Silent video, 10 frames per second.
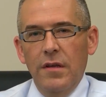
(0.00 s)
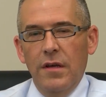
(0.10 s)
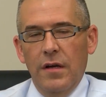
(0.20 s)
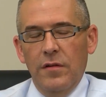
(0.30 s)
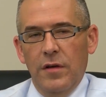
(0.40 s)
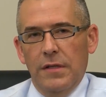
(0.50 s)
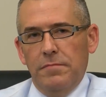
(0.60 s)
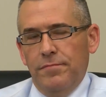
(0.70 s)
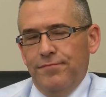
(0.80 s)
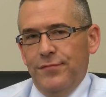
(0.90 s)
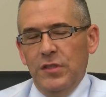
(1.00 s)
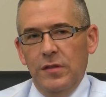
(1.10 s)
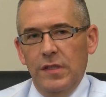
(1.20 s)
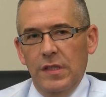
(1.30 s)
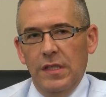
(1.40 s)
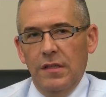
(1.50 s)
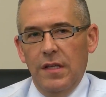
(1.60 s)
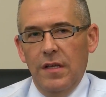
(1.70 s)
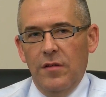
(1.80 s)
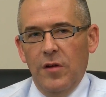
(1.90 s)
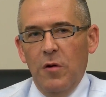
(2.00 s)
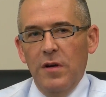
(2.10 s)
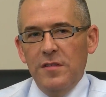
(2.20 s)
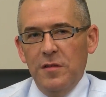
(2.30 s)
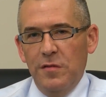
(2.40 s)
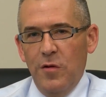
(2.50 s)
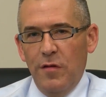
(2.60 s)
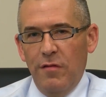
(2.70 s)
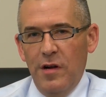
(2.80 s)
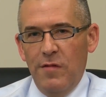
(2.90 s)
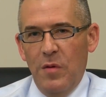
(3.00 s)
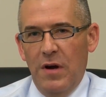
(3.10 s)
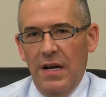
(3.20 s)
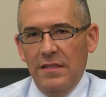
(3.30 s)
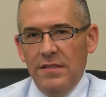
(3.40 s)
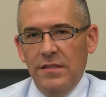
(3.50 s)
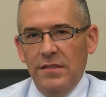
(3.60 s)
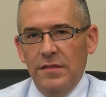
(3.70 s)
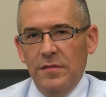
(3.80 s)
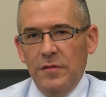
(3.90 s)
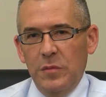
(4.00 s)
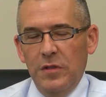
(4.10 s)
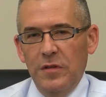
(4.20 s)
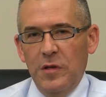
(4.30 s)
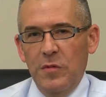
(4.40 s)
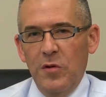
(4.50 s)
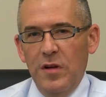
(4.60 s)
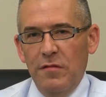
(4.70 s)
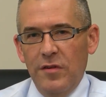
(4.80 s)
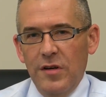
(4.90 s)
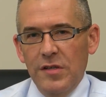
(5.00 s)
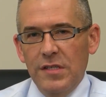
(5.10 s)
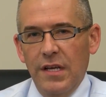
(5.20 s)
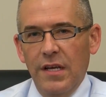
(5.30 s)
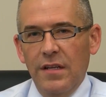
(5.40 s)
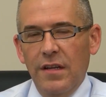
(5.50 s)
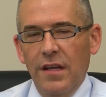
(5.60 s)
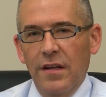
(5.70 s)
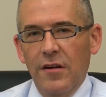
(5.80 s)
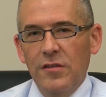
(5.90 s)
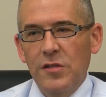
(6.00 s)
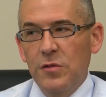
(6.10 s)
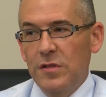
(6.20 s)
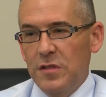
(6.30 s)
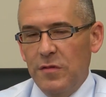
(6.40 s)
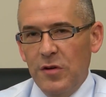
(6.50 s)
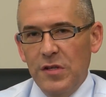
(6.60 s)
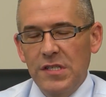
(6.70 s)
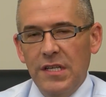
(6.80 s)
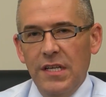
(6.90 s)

Uh, to, um, it's always in the forefront of our minds to, to put the community first and, and our students first.